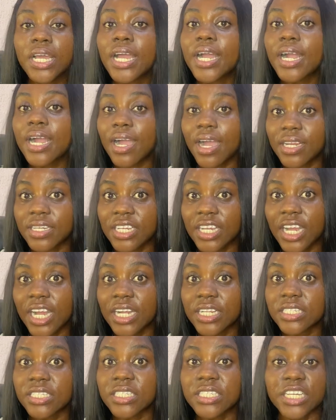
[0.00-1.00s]

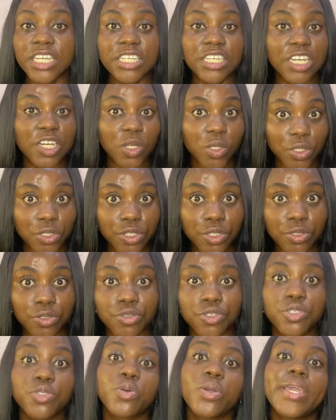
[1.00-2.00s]
cardigans in the law school,
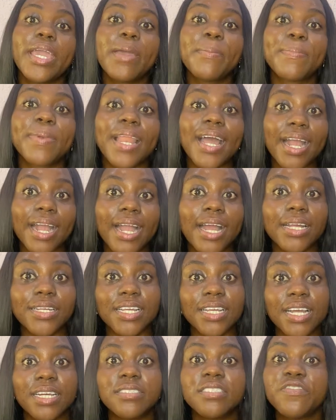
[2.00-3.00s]
so get black
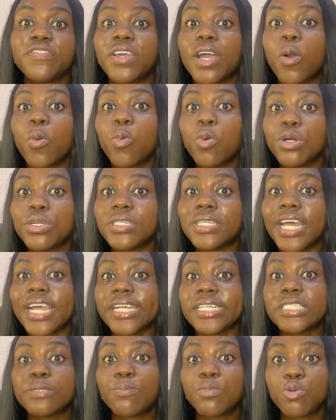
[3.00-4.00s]
cardigans if you are one that
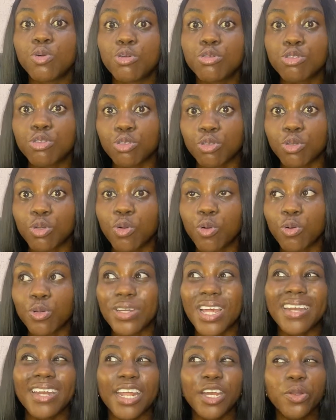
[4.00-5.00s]
is prone to cold.
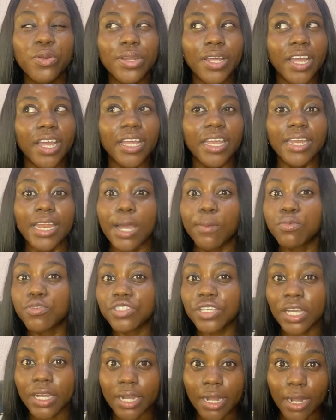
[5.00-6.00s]
And I know that in Abuja